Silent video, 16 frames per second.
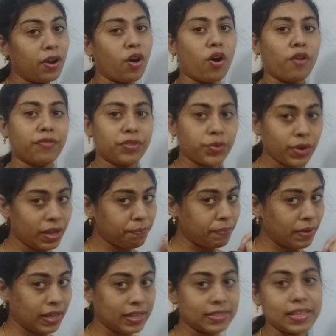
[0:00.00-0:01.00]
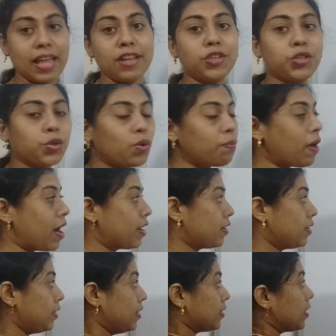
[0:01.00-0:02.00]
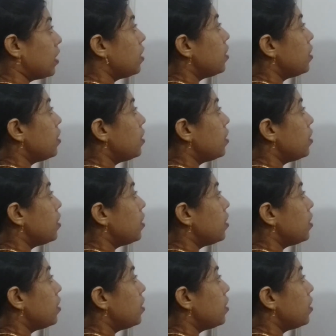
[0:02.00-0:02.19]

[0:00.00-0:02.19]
of 3 pens and 2 markers.